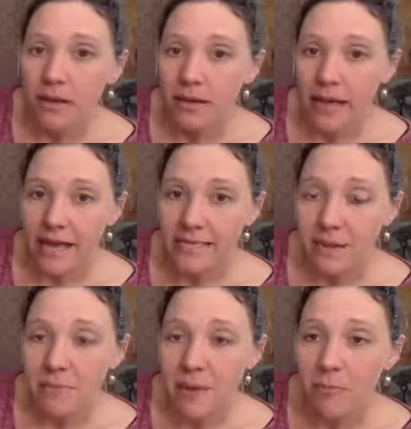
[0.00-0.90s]
Okay,
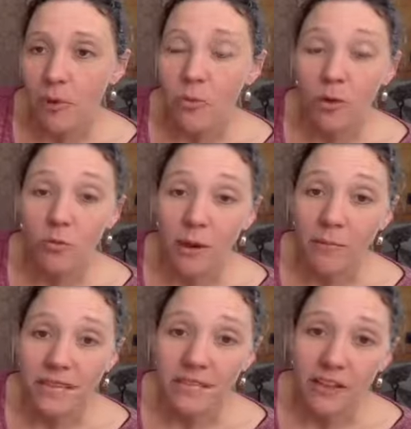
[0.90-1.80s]
some people will rub
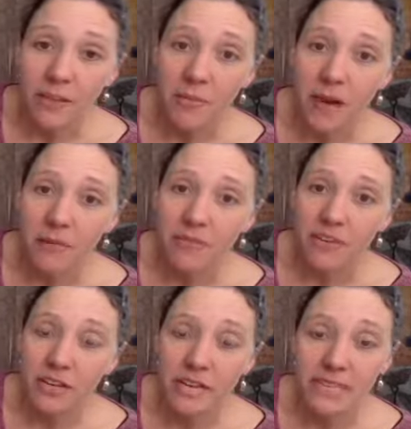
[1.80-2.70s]
this on the bottom of
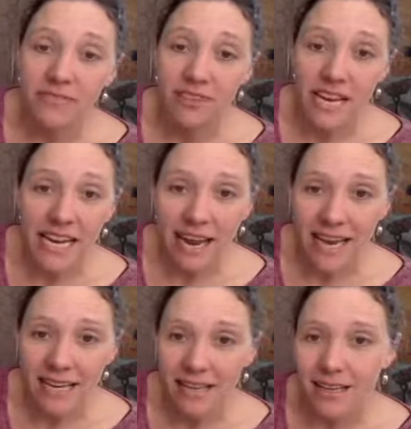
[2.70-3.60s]
their kids' feet at night,